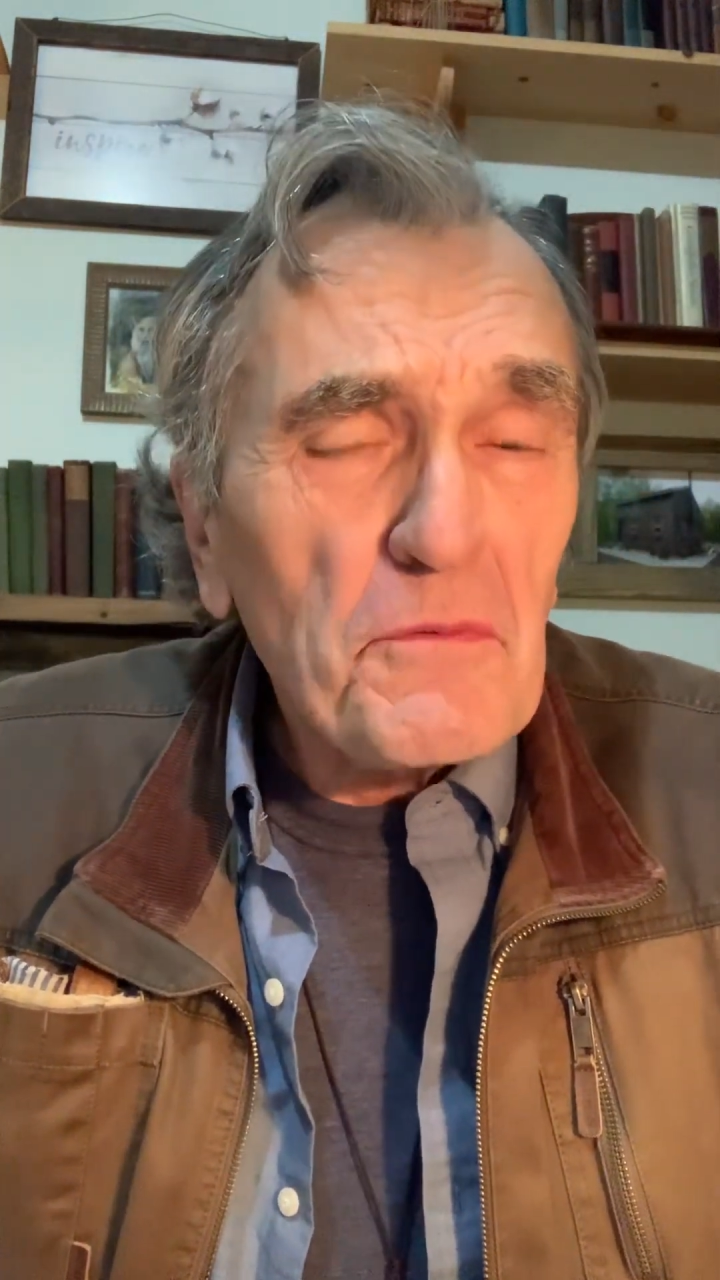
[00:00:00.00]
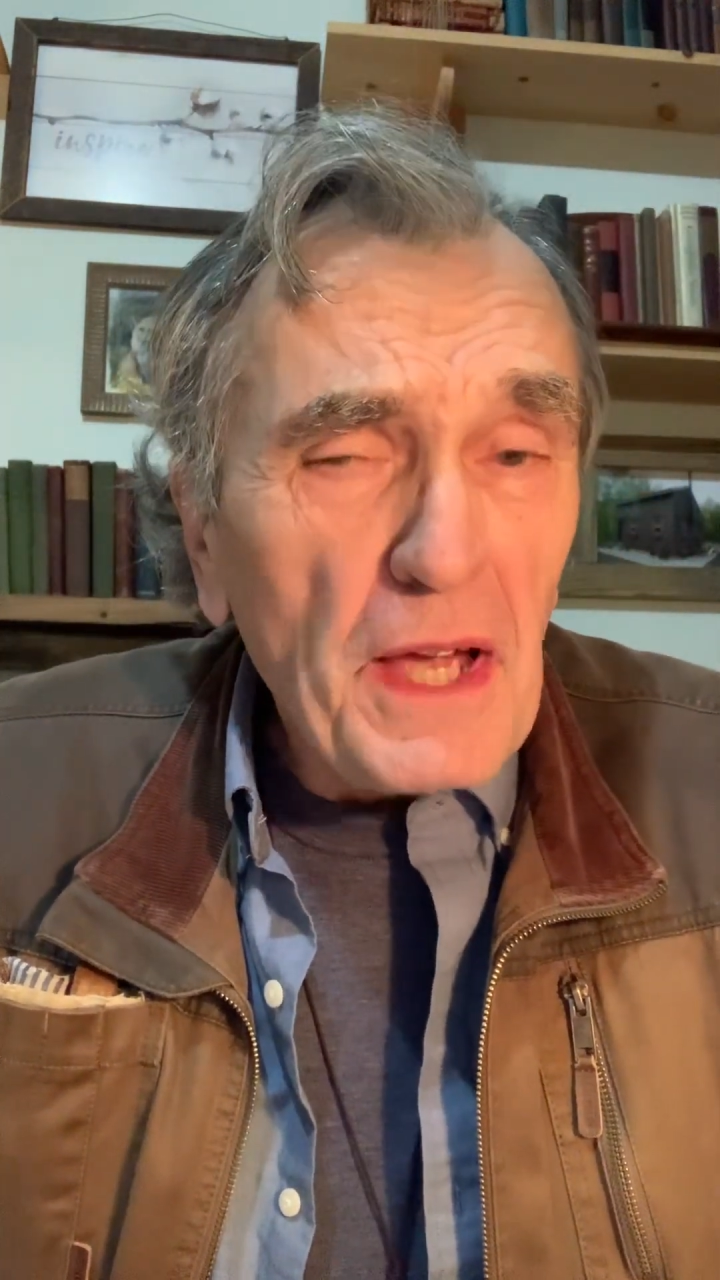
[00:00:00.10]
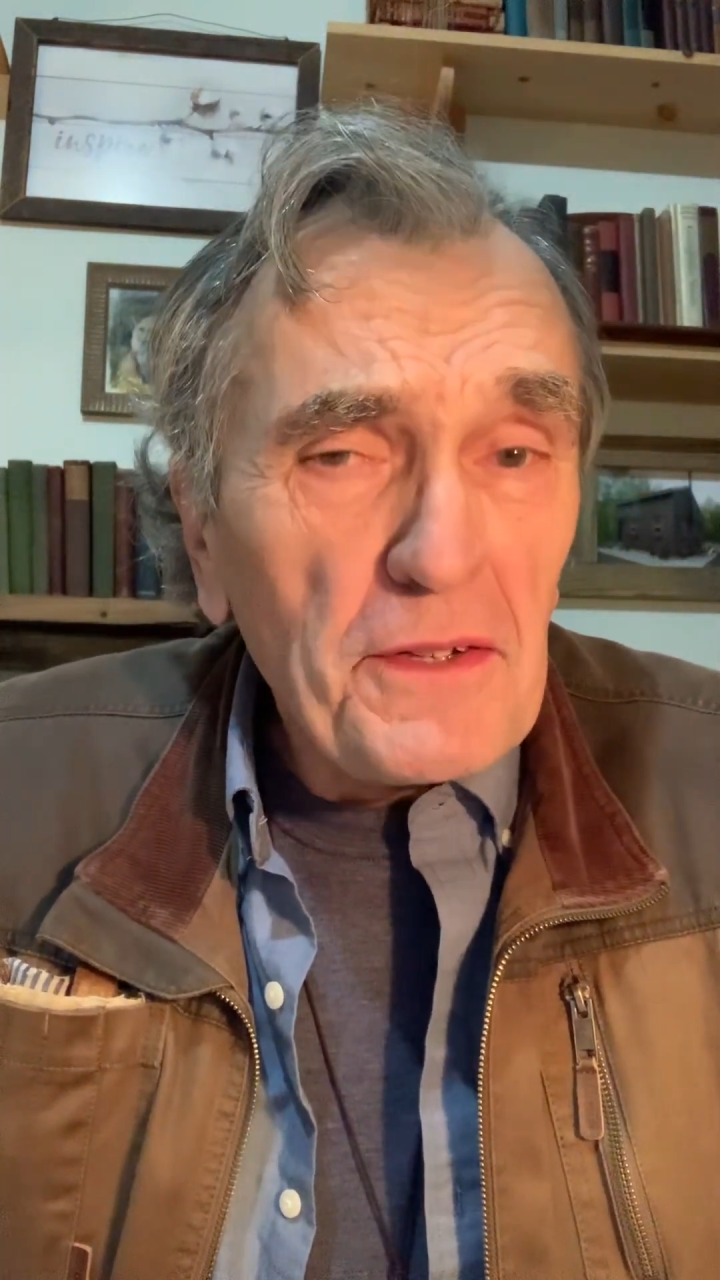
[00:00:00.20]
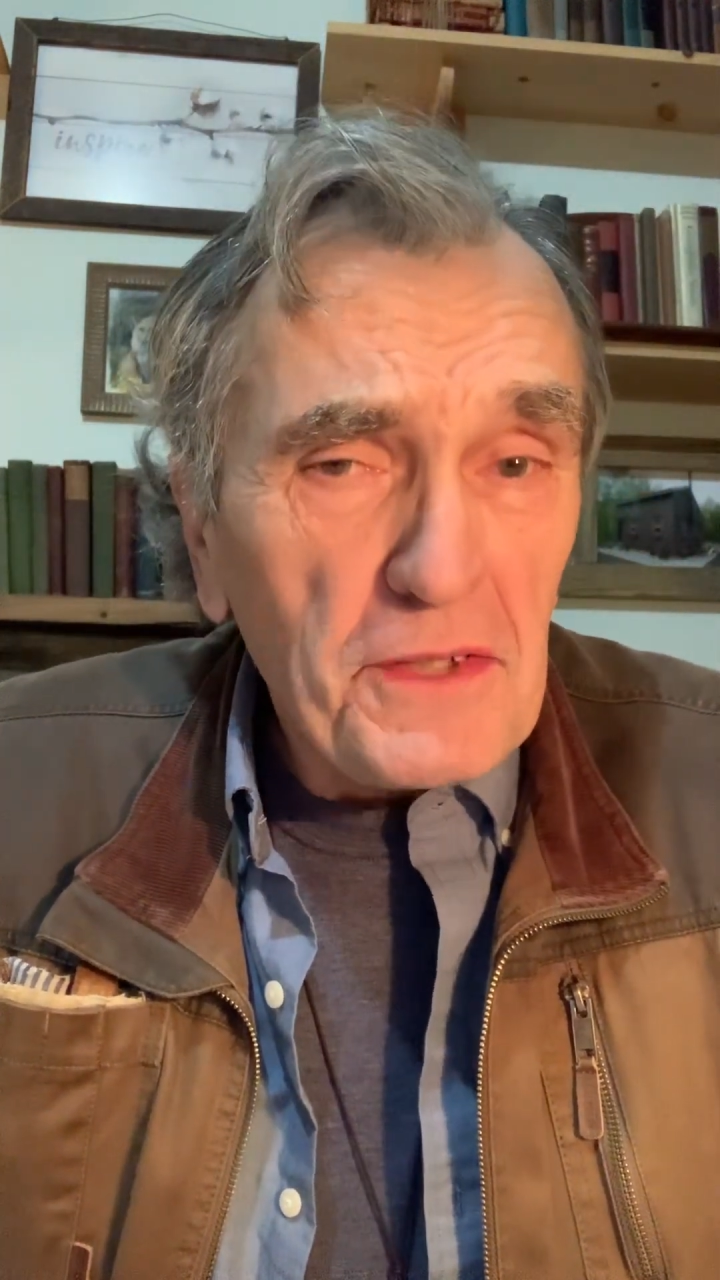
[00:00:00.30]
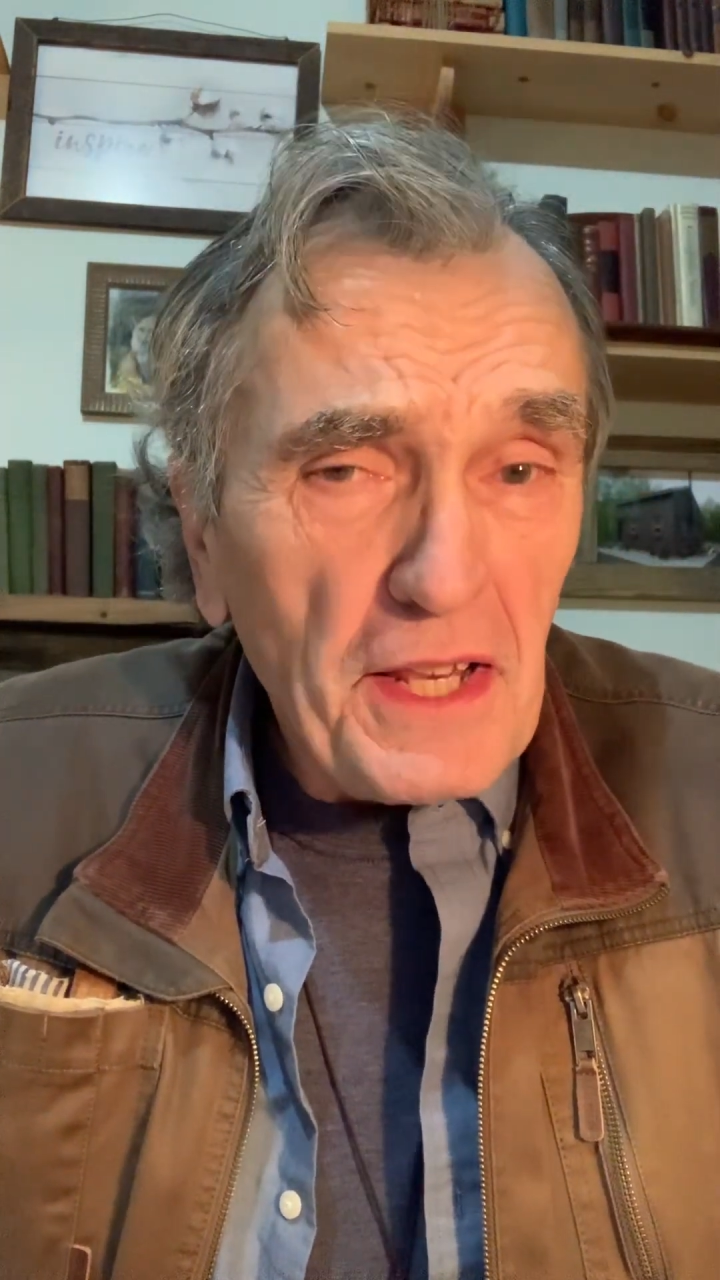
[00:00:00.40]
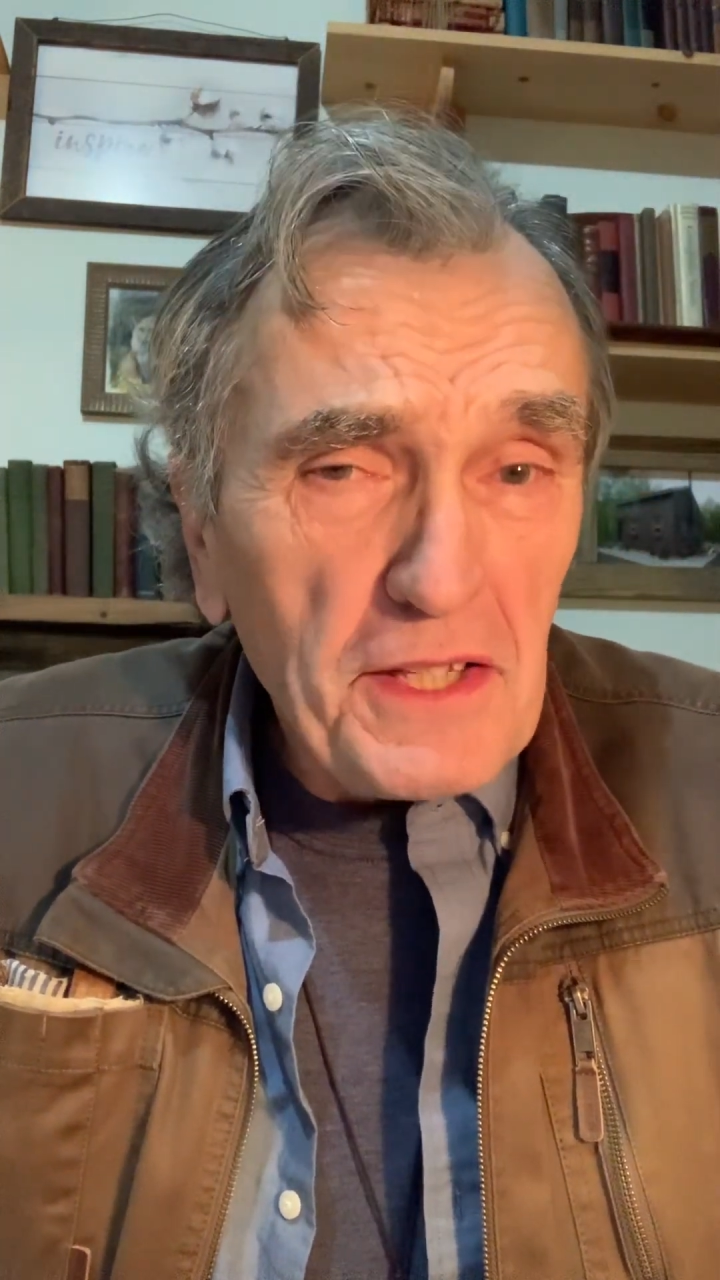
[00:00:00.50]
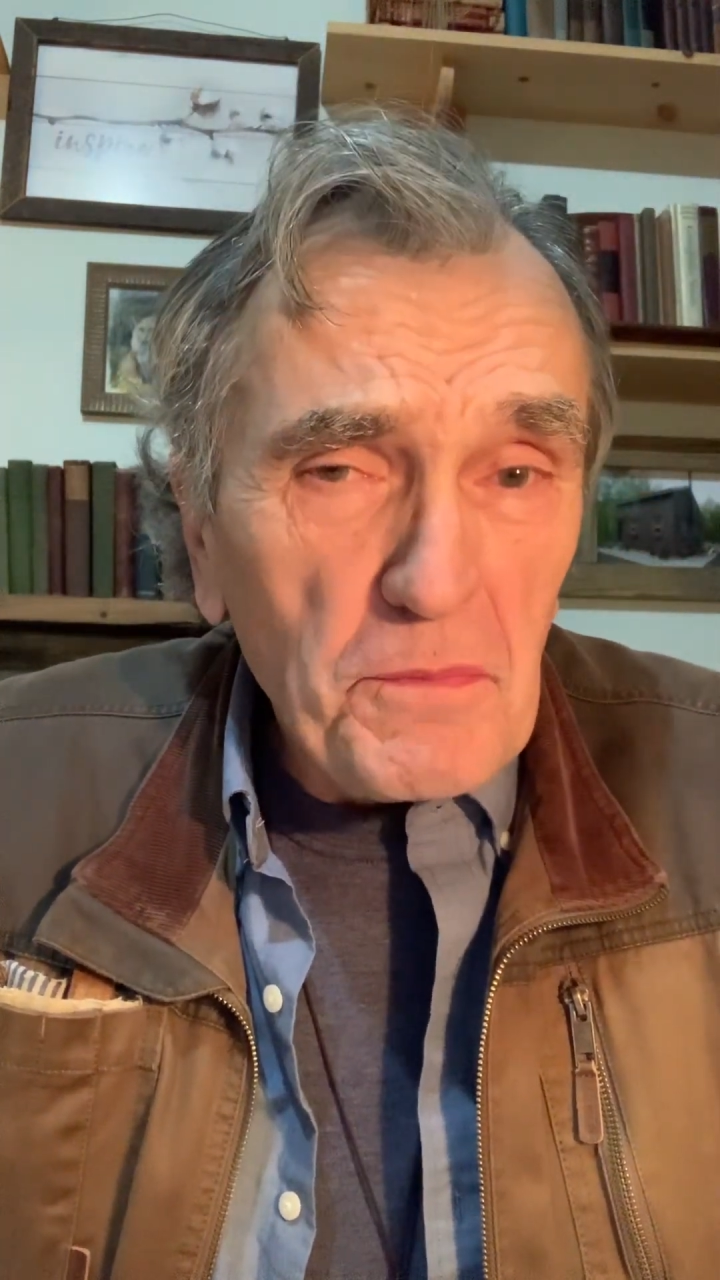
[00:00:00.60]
rattlesnake